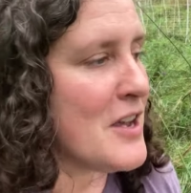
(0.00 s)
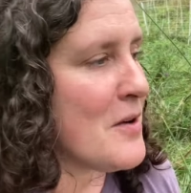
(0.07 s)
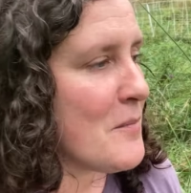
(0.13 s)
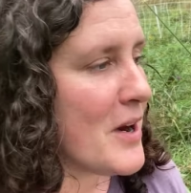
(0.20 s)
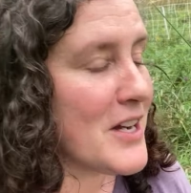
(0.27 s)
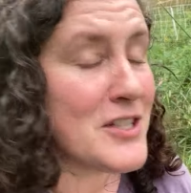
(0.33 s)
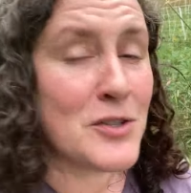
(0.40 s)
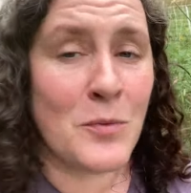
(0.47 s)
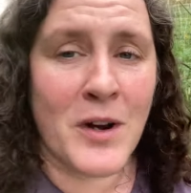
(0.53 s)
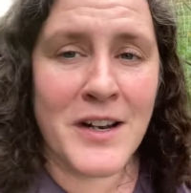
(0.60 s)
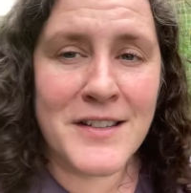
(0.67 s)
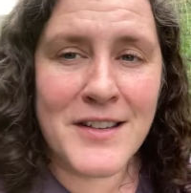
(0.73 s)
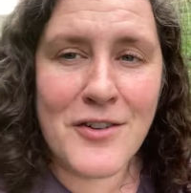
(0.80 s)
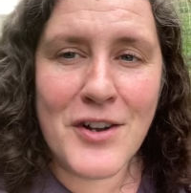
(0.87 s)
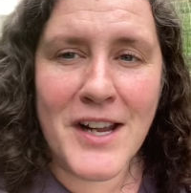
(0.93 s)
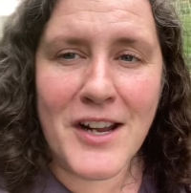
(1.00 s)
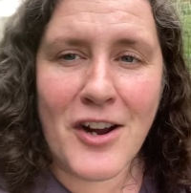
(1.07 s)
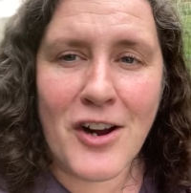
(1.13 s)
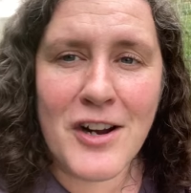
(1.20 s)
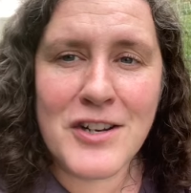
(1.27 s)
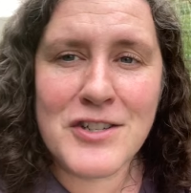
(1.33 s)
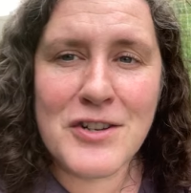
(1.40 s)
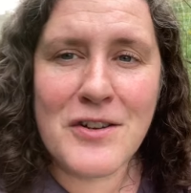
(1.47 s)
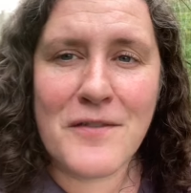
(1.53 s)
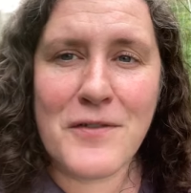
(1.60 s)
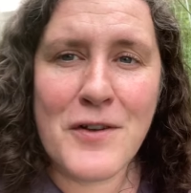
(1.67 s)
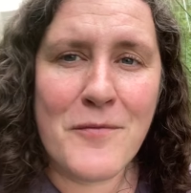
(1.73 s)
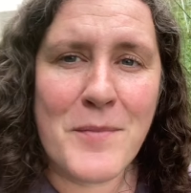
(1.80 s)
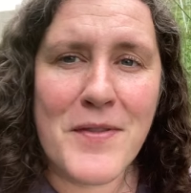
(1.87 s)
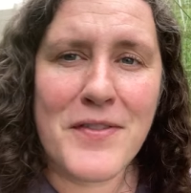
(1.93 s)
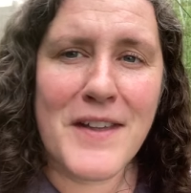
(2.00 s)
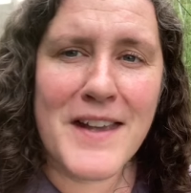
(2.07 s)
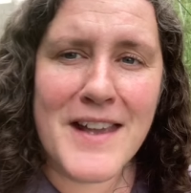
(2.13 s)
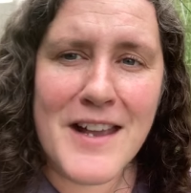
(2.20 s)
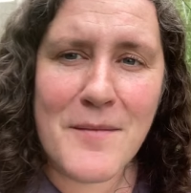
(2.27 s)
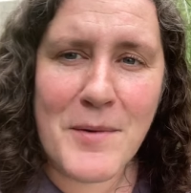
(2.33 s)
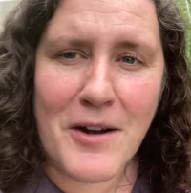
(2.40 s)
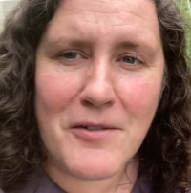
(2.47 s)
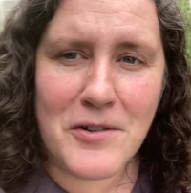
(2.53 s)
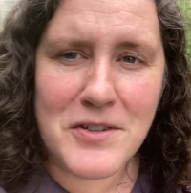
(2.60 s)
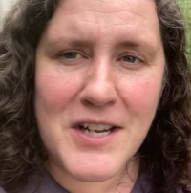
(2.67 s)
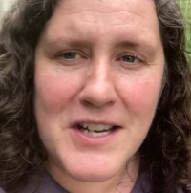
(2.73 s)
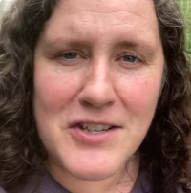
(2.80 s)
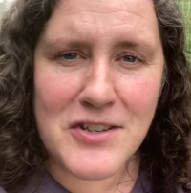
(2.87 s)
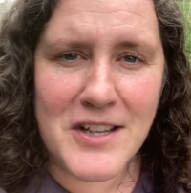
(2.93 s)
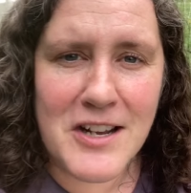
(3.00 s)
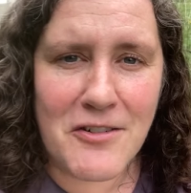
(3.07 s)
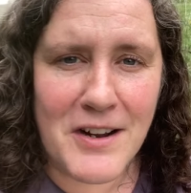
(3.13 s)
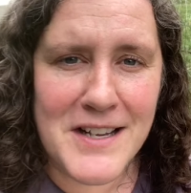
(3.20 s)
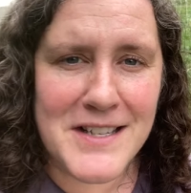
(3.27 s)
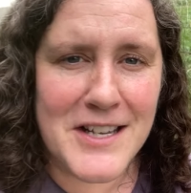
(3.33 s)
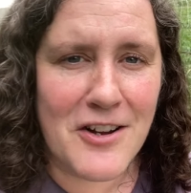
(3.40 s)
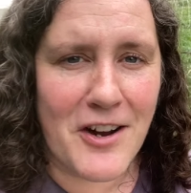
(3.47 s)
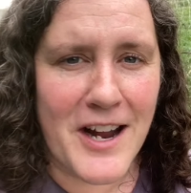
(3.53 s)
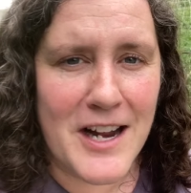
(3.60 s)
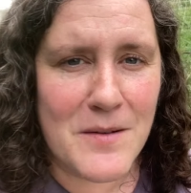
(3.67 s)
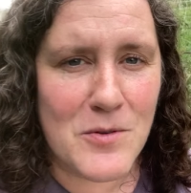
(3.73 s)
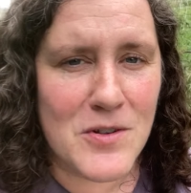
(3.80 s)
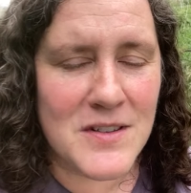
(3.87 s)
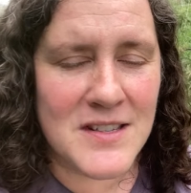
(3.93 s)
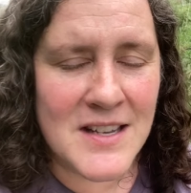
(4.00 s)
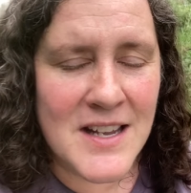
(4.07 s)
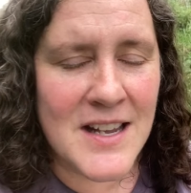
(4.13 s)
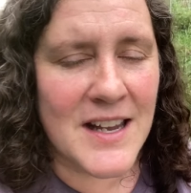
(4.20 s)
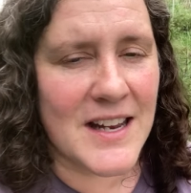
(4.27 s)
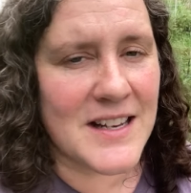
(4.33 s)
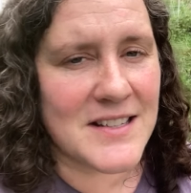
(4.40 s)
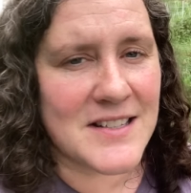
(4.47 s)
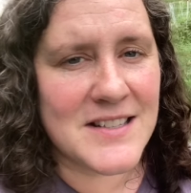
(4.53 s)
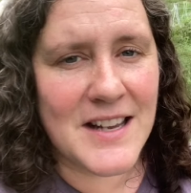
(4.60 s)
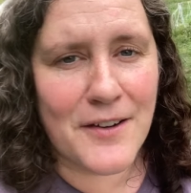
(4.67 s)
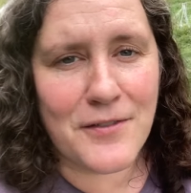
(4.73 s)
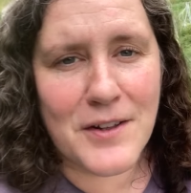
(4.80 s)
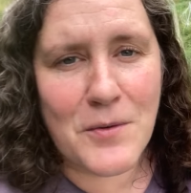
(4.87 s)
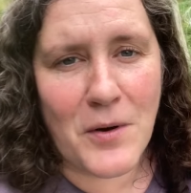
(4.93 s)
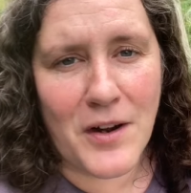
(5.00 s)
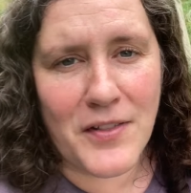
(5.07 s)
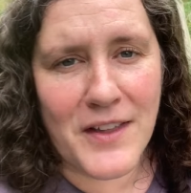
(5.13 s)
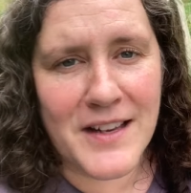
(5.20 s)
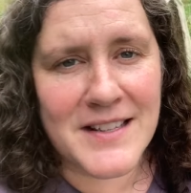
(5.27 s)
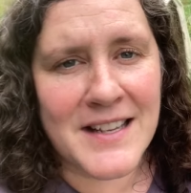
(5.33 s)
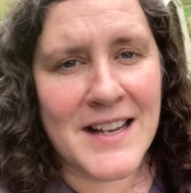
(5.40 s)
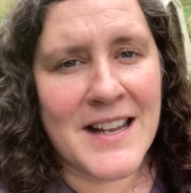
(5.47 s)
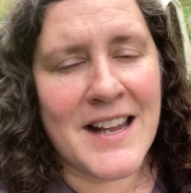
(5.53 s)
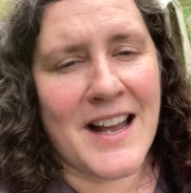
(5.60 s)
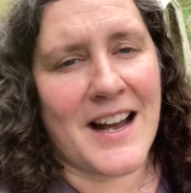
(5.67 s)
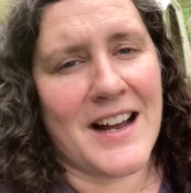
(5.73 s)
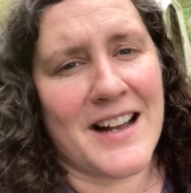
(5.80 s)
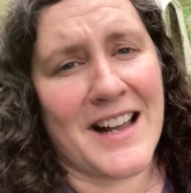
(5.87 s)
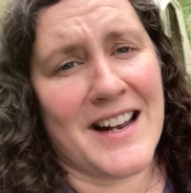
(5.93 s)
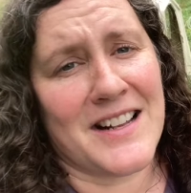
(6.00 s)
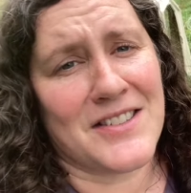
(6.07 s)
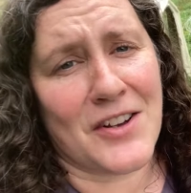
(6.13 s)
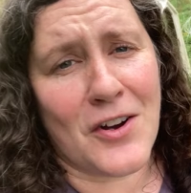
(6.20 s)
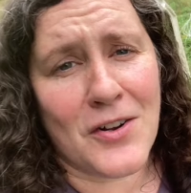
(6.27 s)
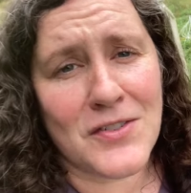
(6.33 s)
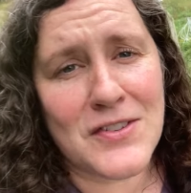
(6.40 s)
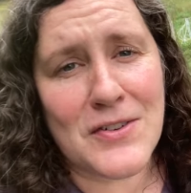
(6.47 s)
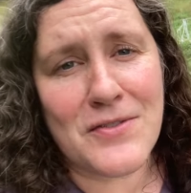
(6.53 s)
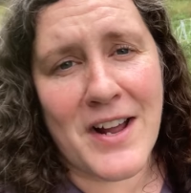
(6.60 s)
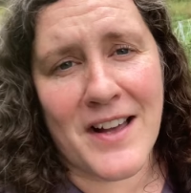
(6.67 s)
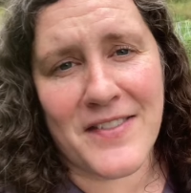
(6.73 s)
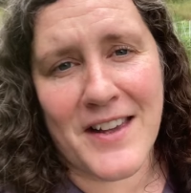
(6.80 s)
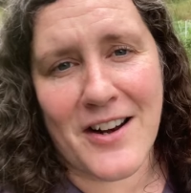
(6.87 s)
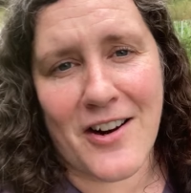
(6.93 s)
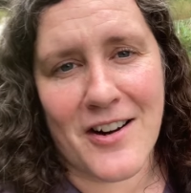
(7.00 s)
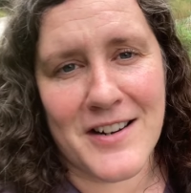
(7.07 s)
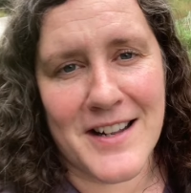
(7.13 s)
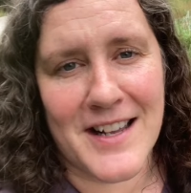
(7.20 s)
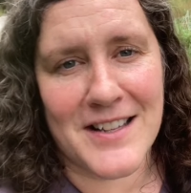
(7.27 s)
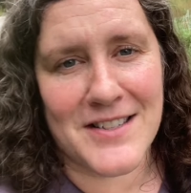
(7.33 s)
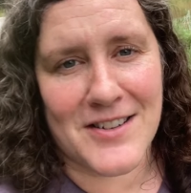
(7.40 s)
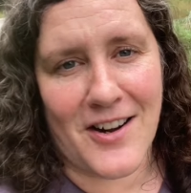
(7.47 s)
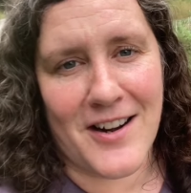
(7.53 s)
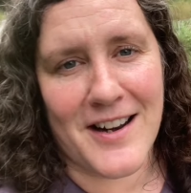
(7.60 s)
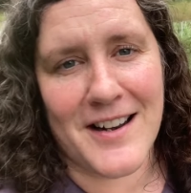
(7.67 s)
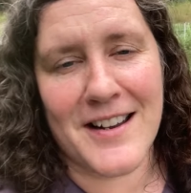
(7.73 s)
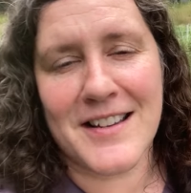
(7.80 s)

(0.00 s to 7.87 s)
But I just wanted to encourage you, if you've been thinking about rotationally grazing your animals, it is definitely worth it, and it's also not that hard to get started.